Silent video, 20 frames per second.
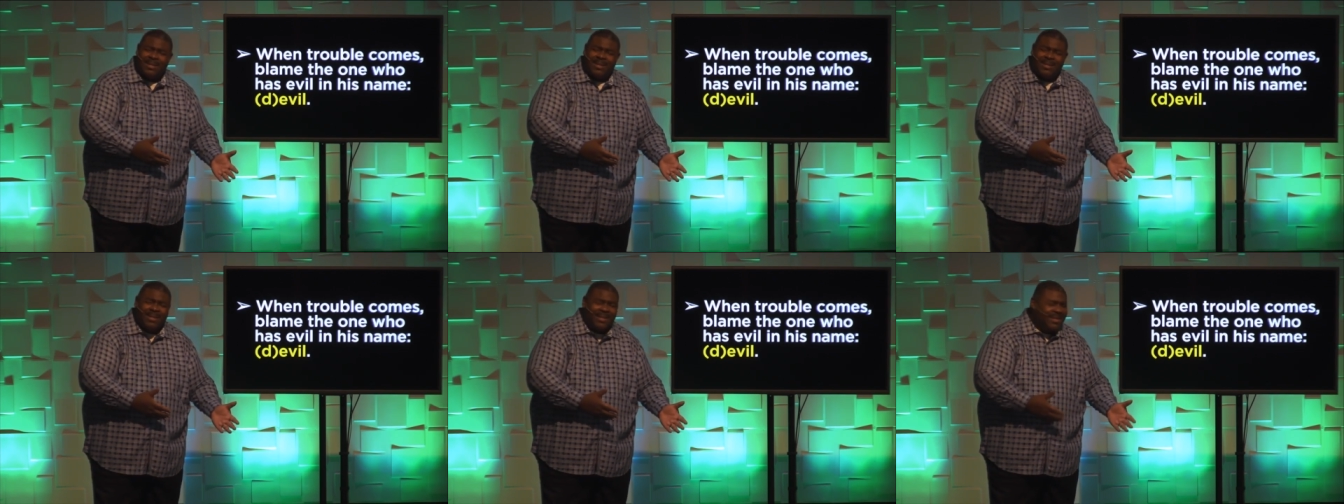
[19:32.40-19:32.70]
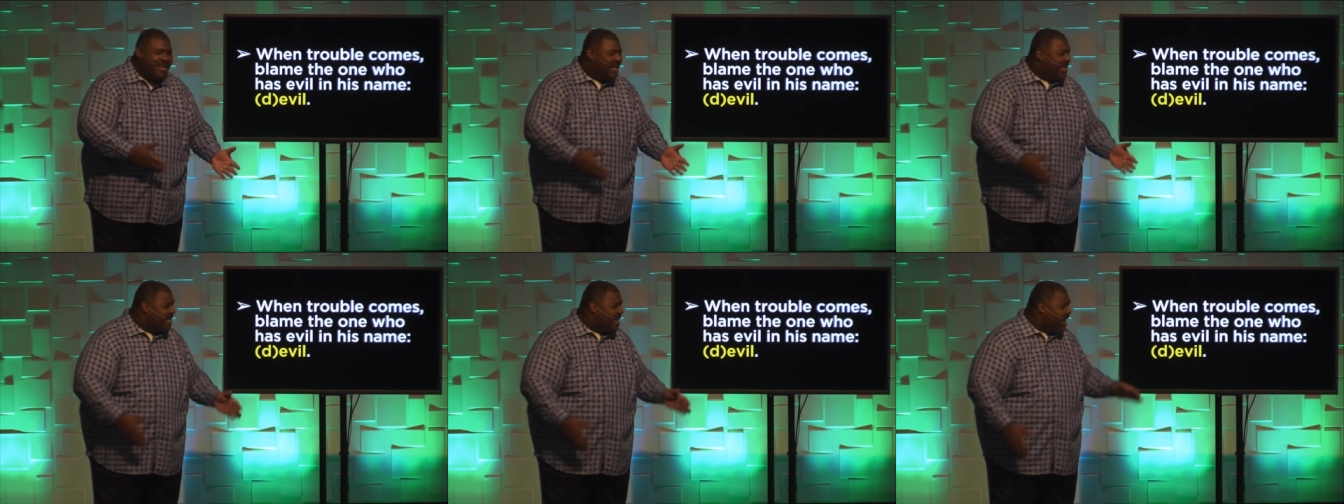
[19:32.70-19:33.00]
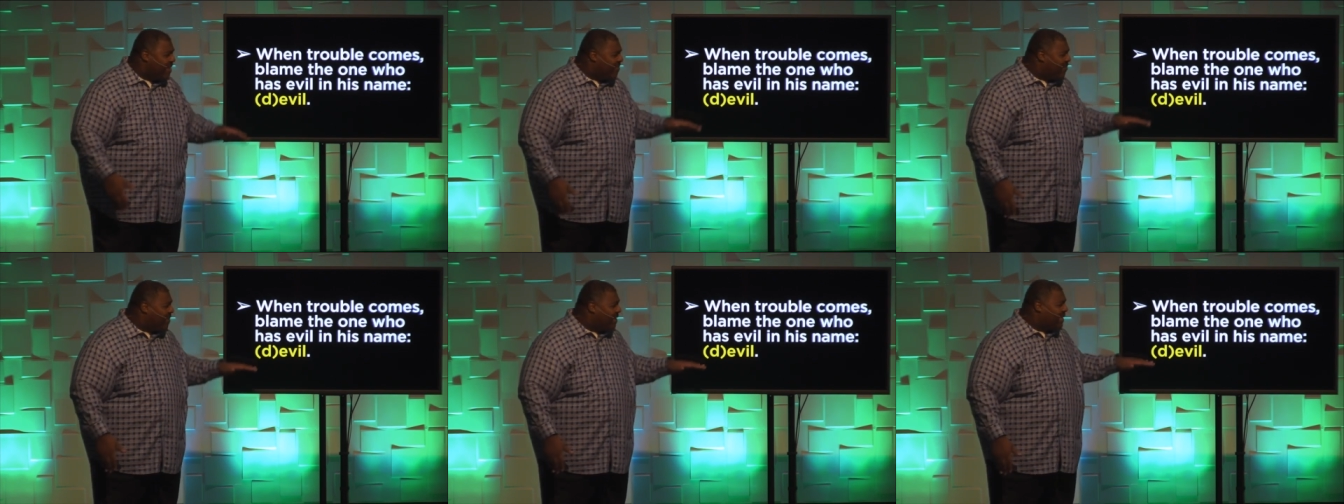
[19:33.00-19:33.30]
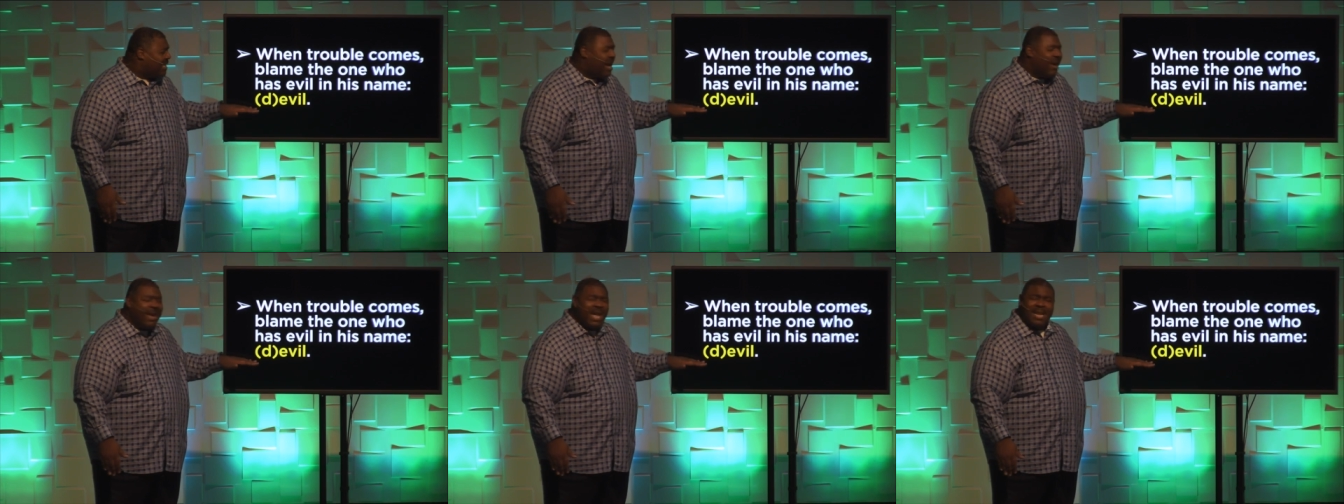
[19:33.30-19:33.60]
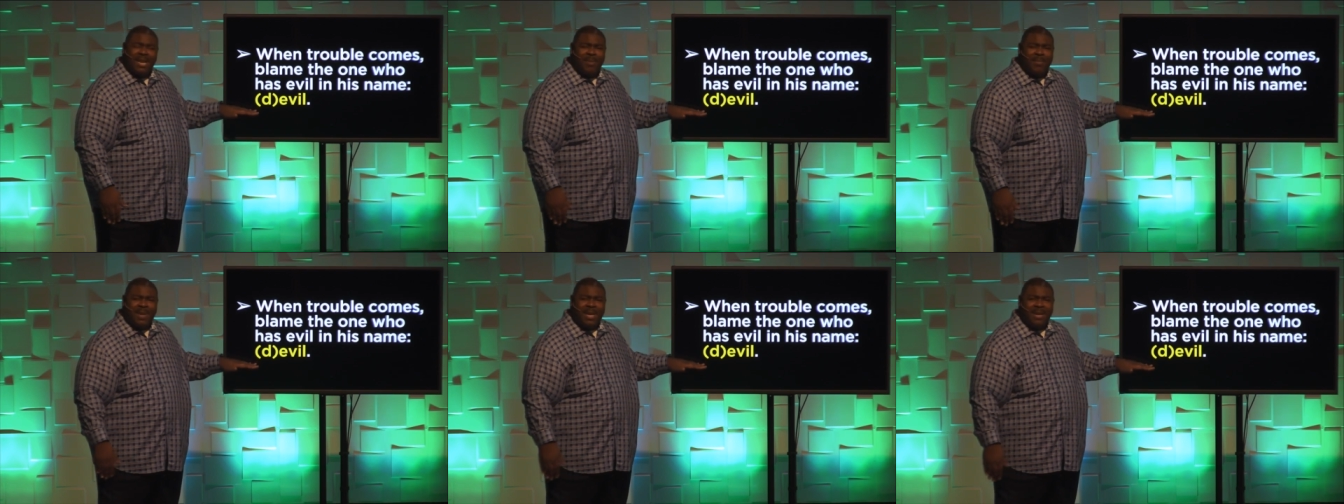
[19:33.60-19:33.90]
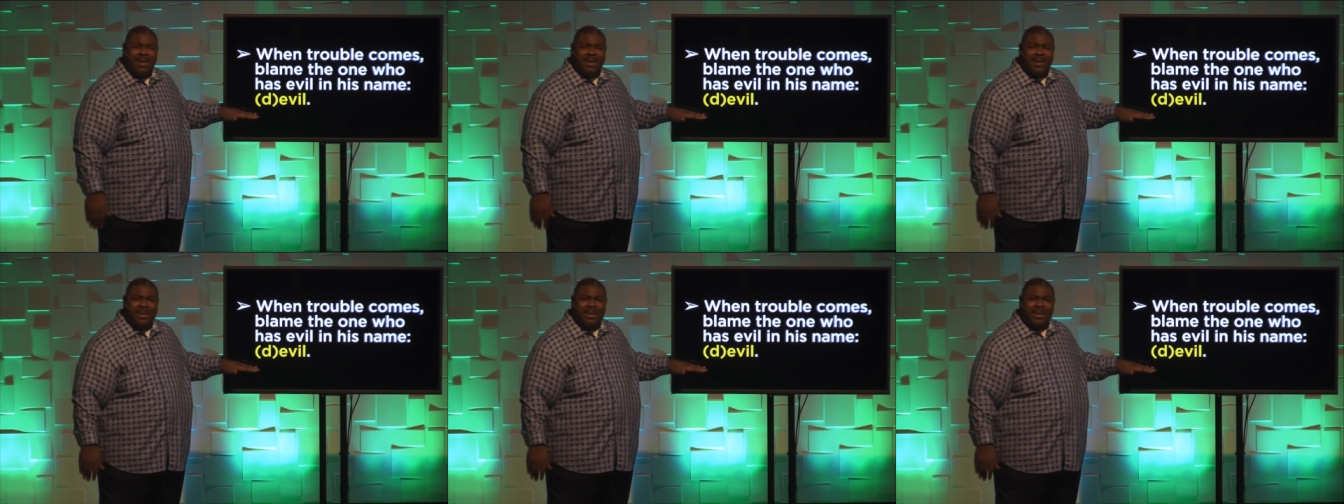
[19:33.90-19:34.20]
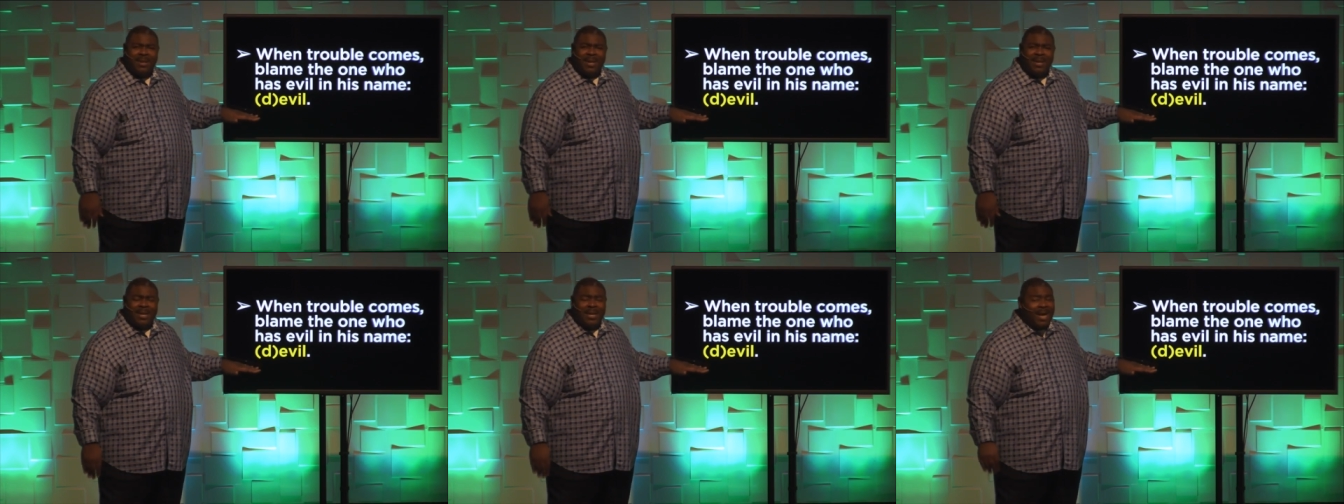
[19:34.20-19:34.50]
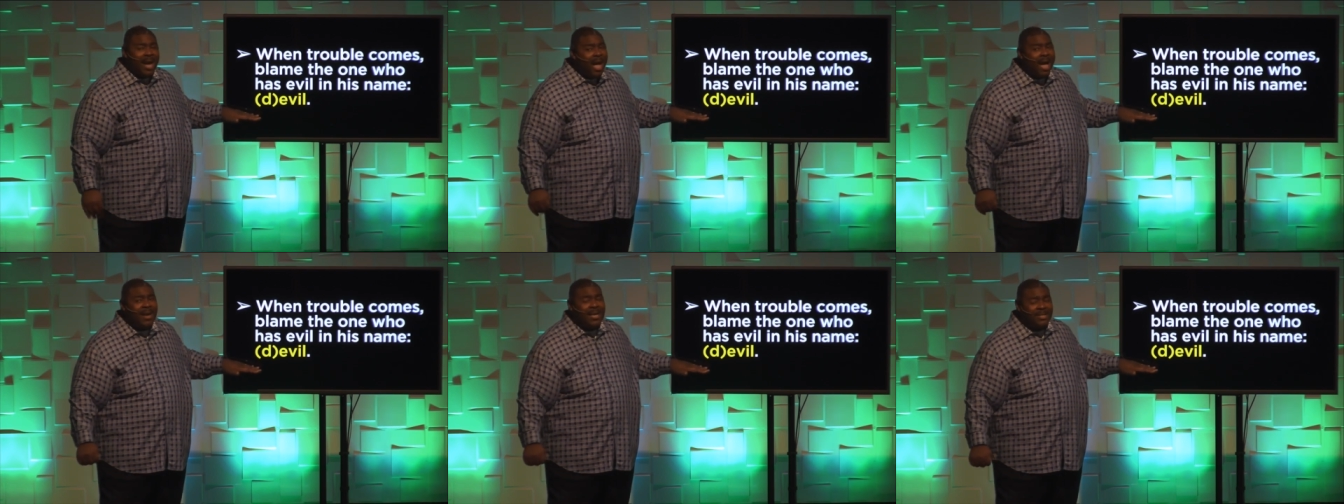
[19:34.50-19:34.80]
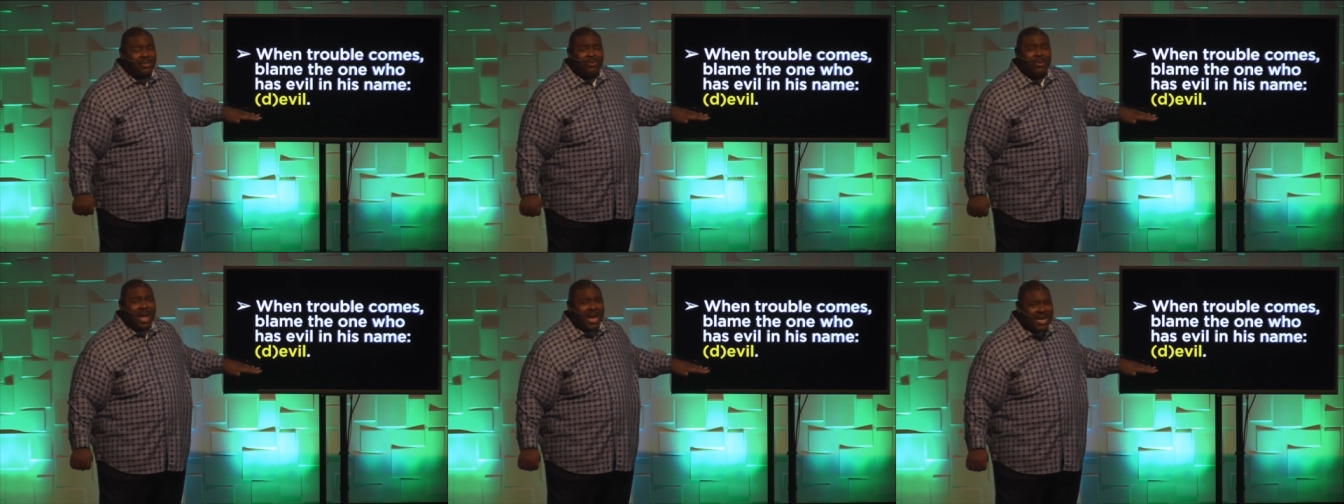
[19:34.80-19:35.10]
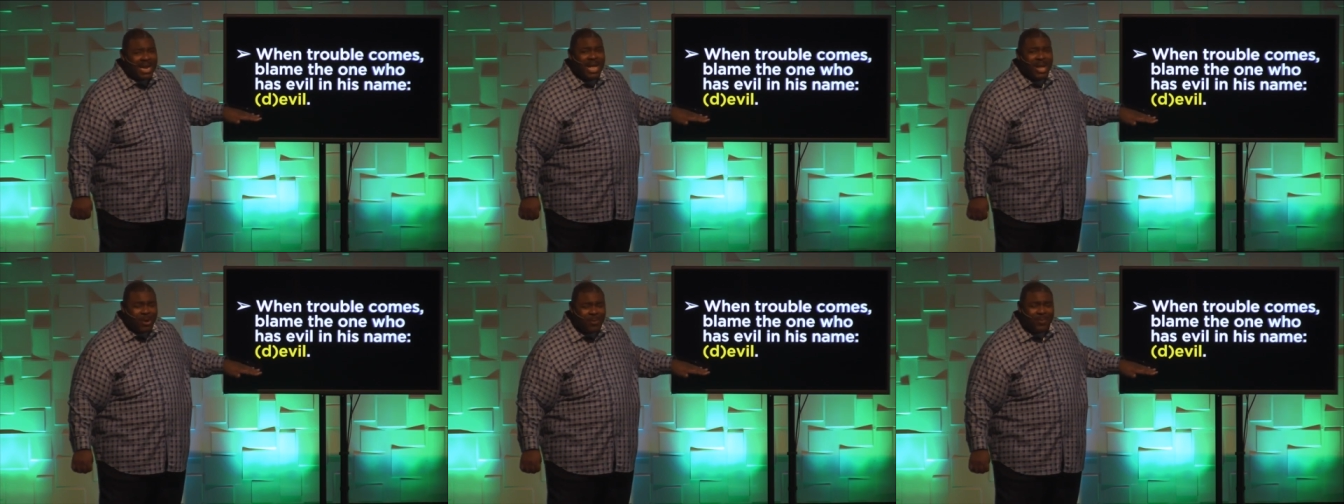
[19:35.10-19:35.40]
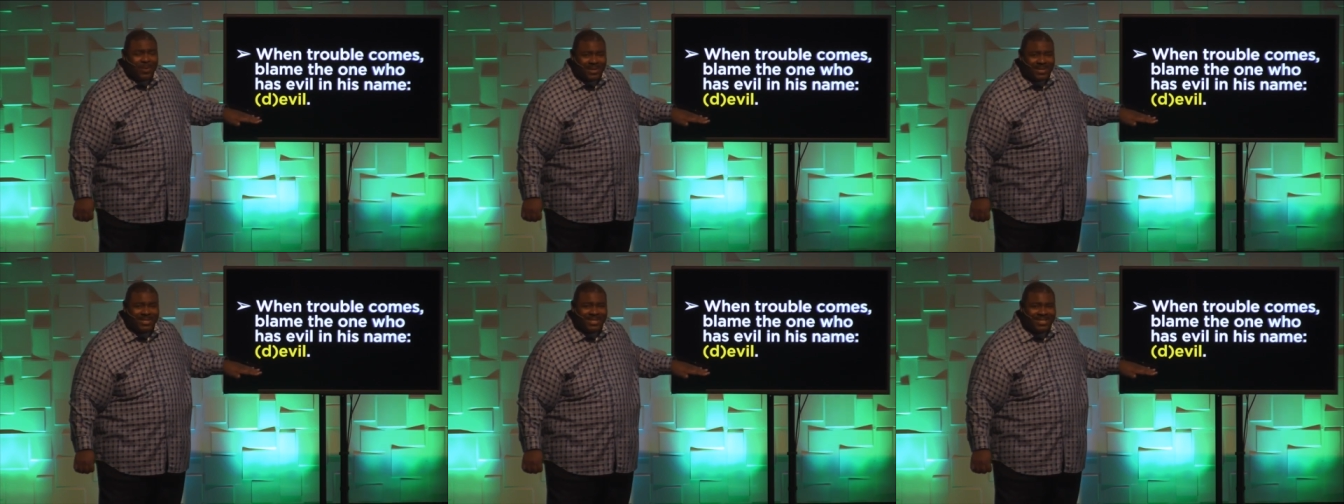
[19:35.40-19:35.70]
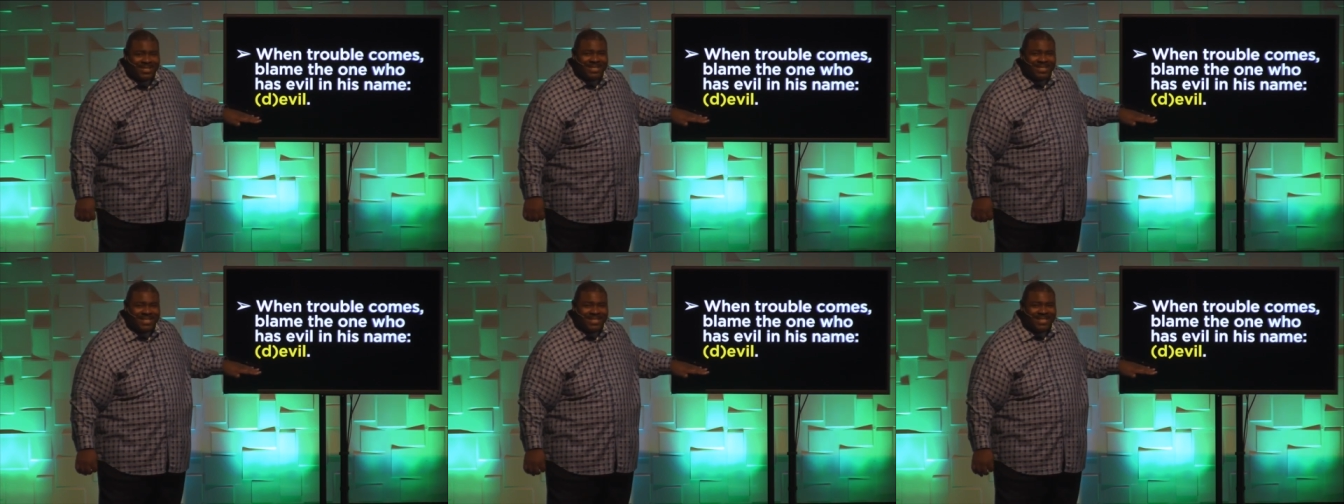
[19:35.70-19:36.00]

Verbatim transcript: The devil is our enemy. God is trying to help us